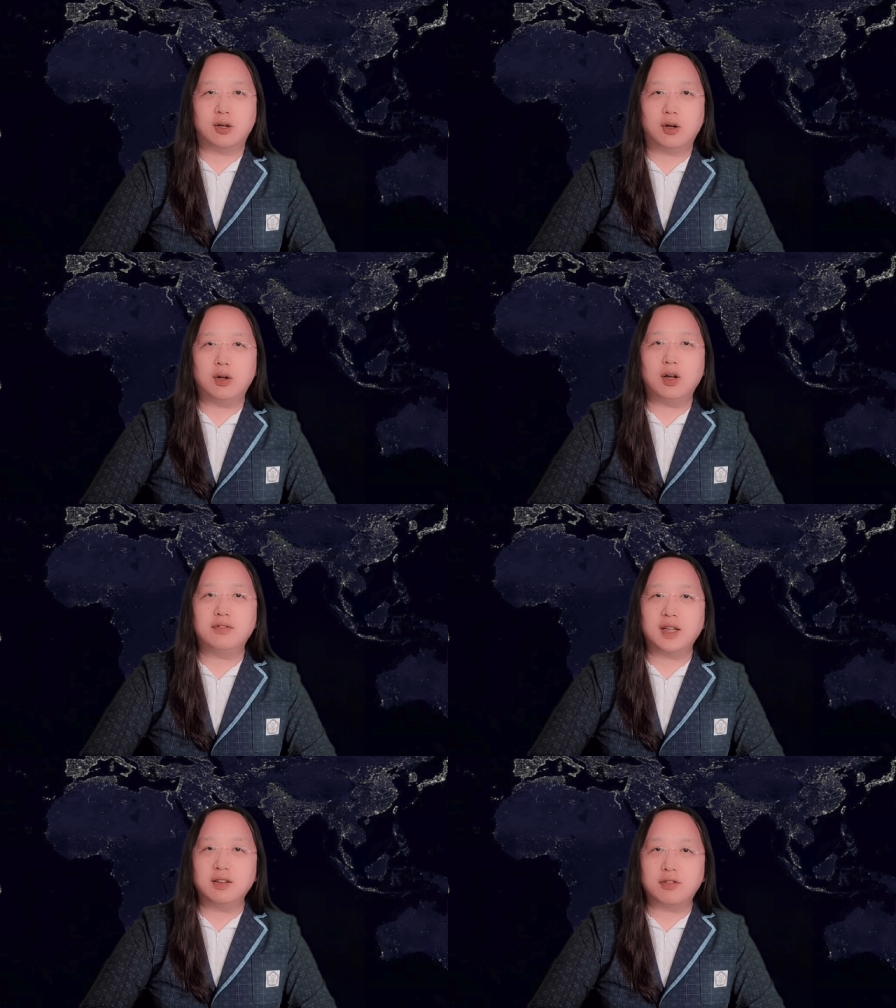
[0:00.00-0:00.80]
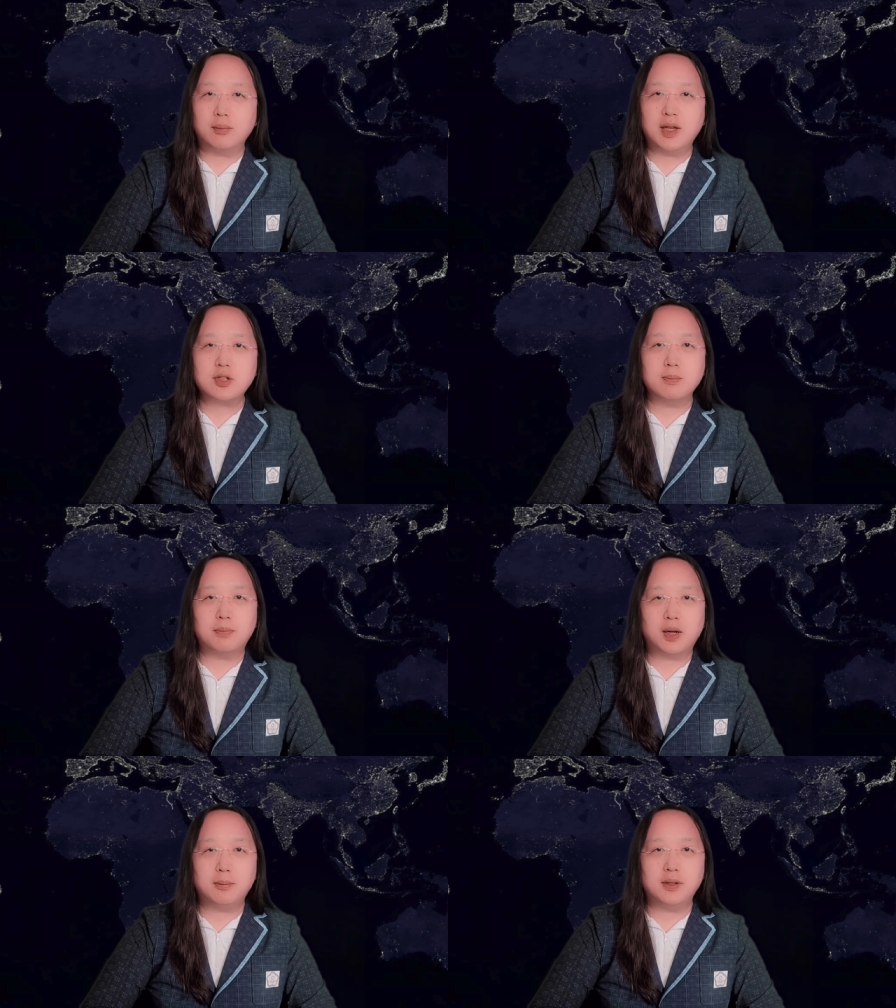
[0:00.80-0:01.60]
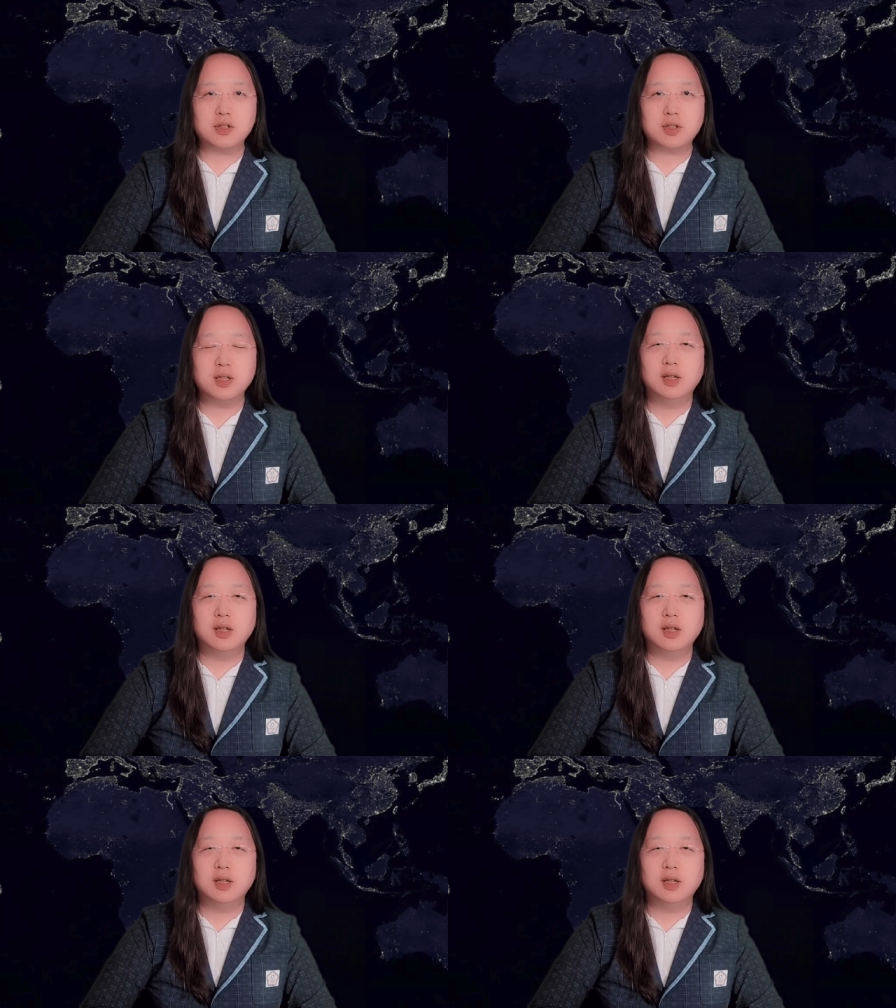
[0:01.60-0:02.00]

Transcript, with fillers: all of the information published